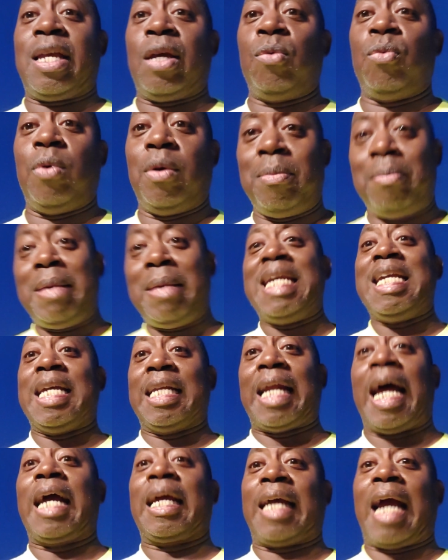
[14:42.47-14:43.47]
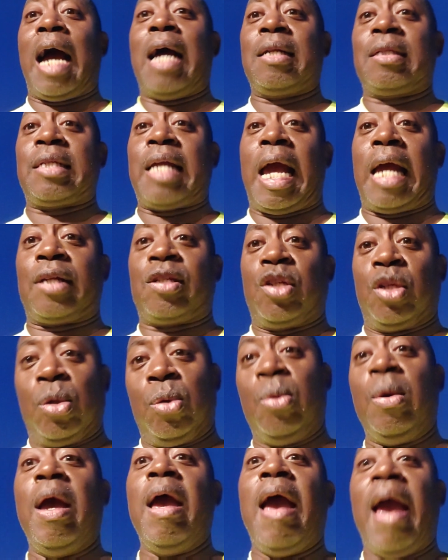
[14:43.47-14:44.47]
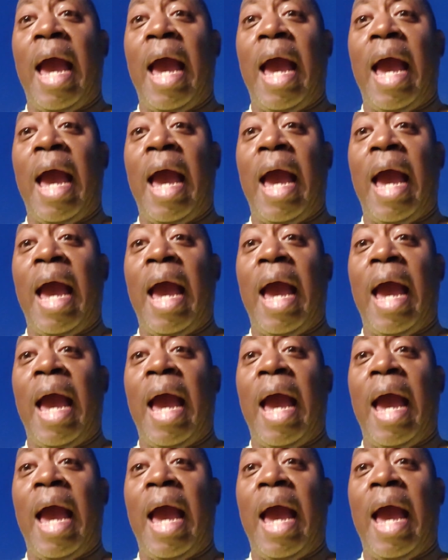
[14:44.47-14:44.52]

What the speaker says: it with me. And I contact you.